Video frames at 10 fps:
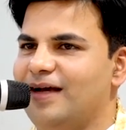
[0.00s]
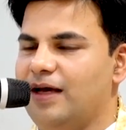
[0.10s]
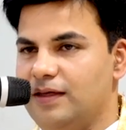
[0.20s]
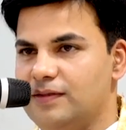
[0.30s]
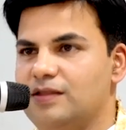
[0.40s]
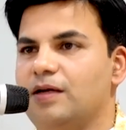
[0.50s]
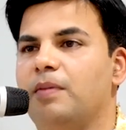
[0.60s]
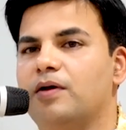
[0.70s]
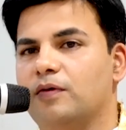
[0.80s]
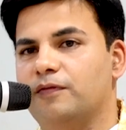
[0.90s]
Highest
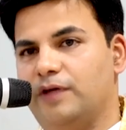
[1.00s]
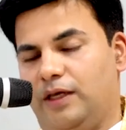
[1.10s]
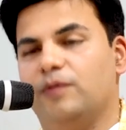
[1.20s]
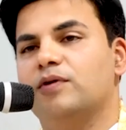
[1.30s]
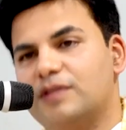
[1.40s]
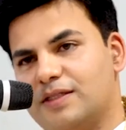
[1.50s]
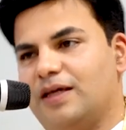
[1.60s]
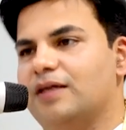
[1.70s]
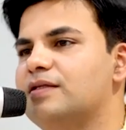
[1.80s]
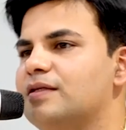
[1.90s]
number of divorce
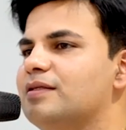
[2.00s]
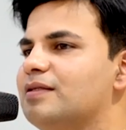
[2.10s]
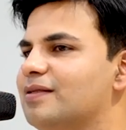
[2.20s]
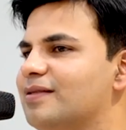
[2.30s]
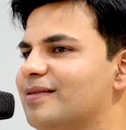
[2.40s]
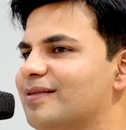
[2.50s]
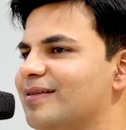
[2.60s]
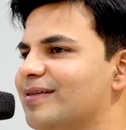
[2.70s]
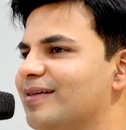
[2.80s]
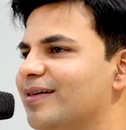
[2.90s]

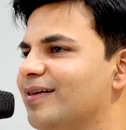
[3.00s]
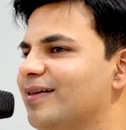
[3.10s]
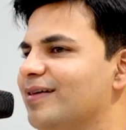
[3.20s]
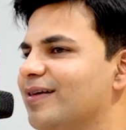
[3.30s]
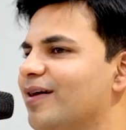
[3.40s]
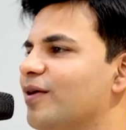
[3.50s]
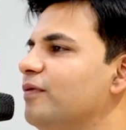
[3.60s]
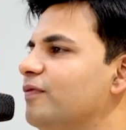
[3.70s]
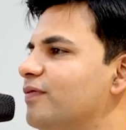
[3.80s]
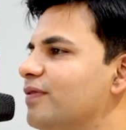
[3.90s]
cases are
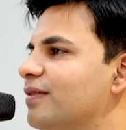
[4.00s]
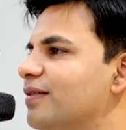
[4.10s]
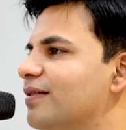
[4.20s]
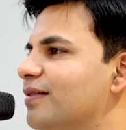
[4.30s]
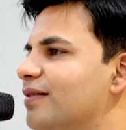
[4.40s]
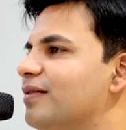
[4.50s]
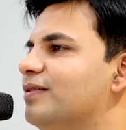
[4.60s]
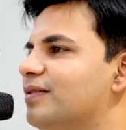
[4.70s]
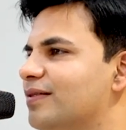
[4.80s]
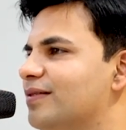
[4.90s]
of
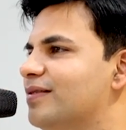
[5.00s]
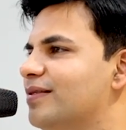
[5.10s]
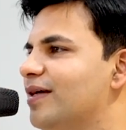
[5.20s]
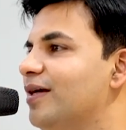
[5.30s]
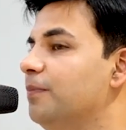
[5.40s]
Christians.